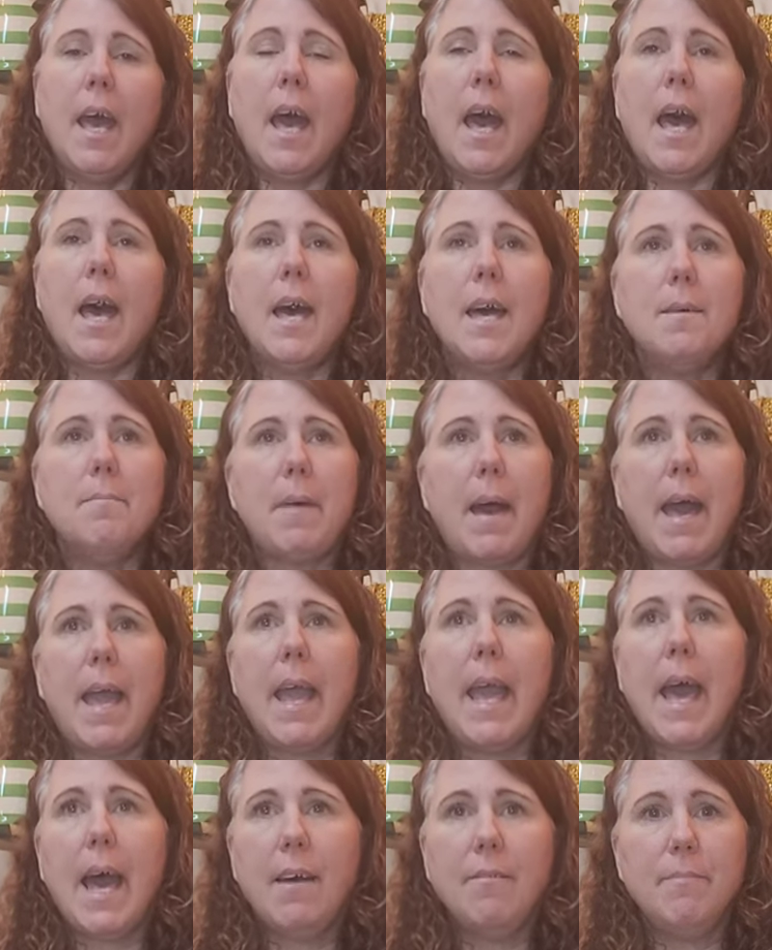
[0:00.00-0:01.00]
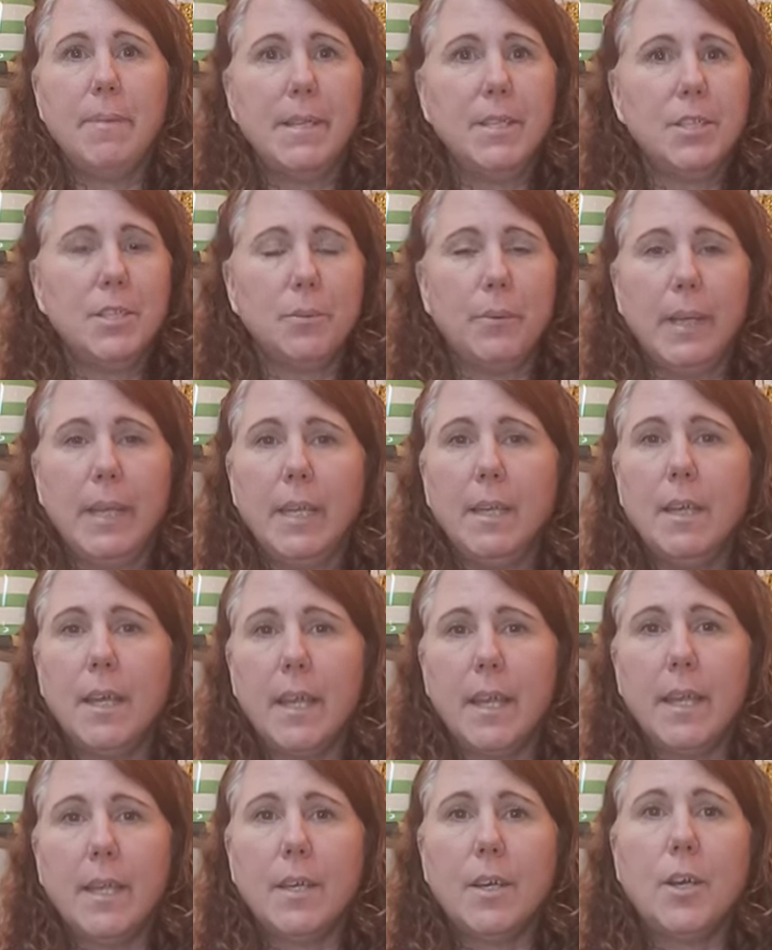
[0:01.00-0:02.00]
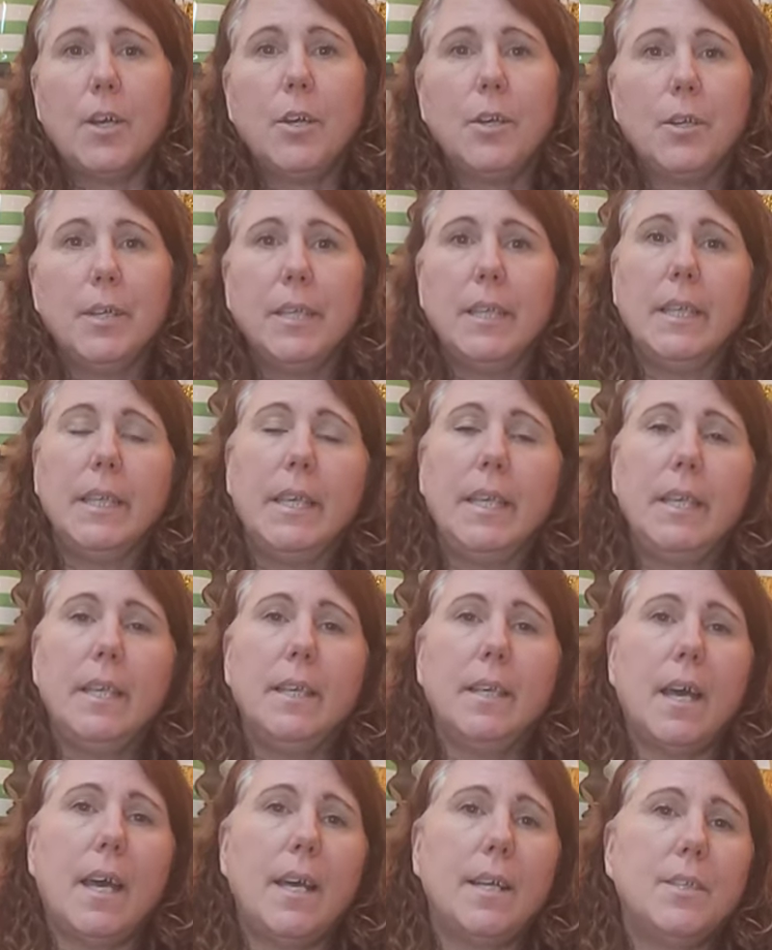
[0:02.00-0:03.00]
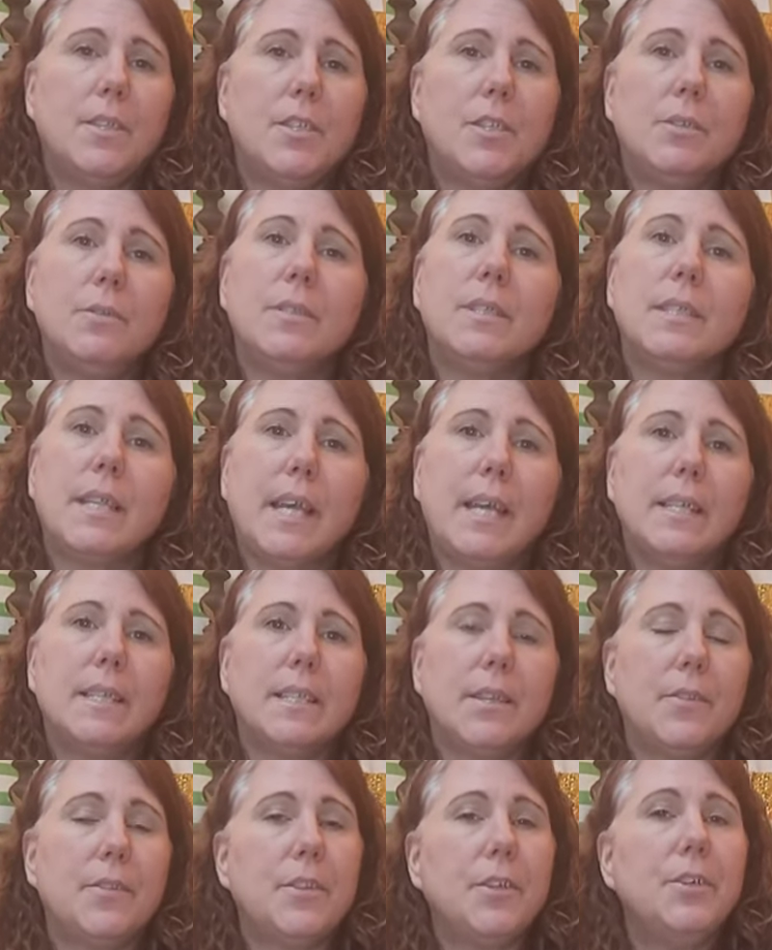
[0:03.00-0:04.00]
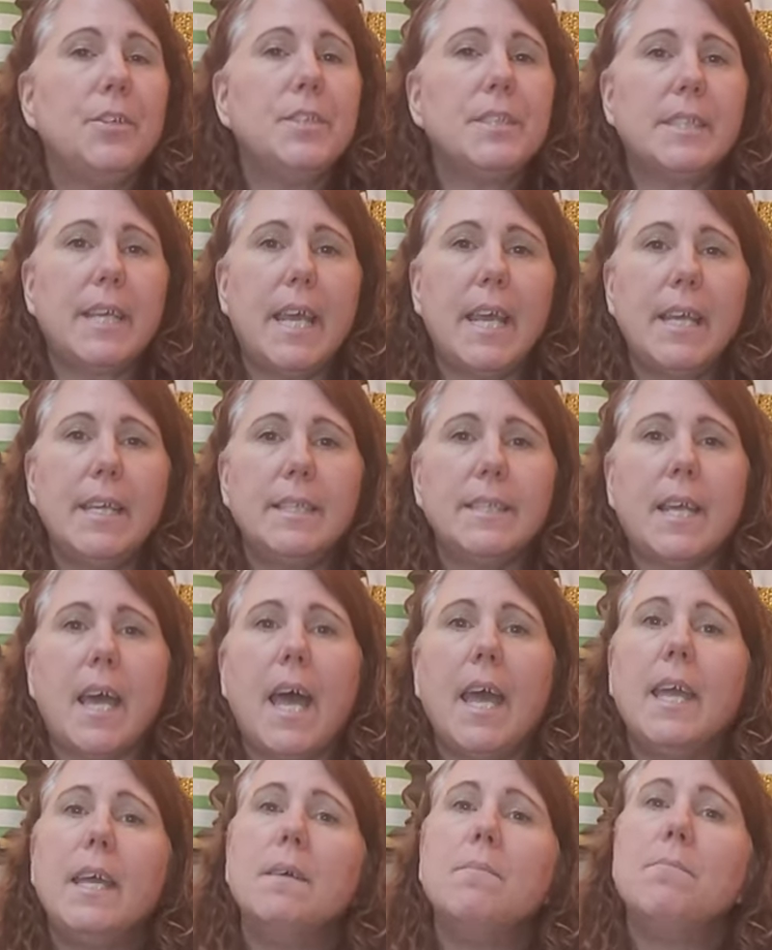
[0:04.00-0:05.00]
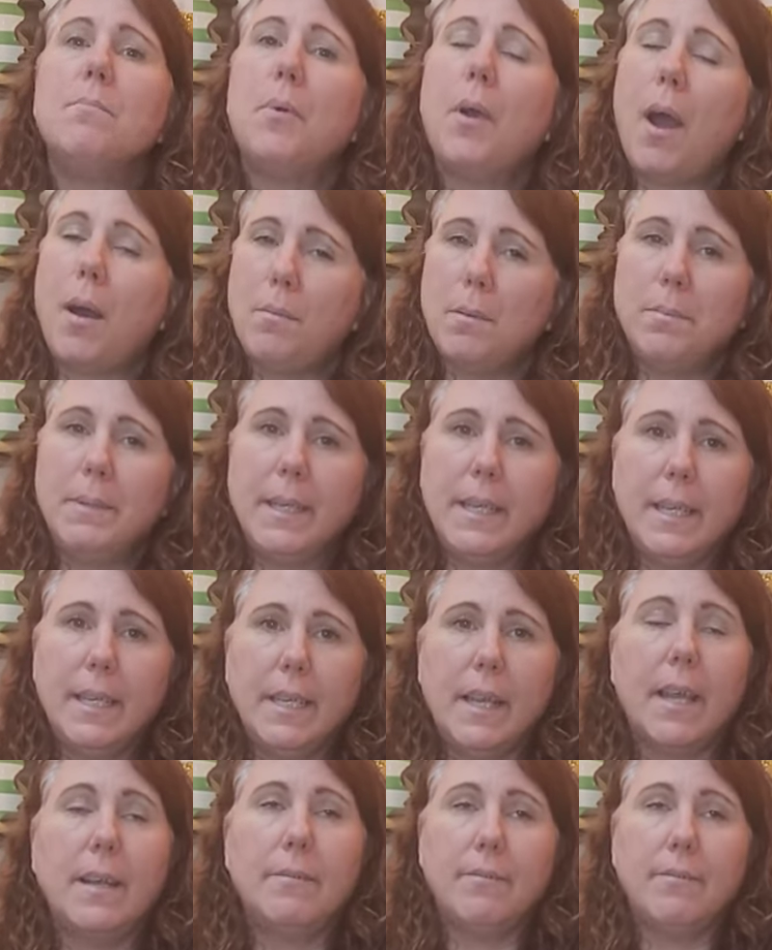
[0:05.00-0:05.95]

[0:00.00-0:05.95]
Um, I have been doing currently uh, Tuesdays and Thursdays. I am probably, in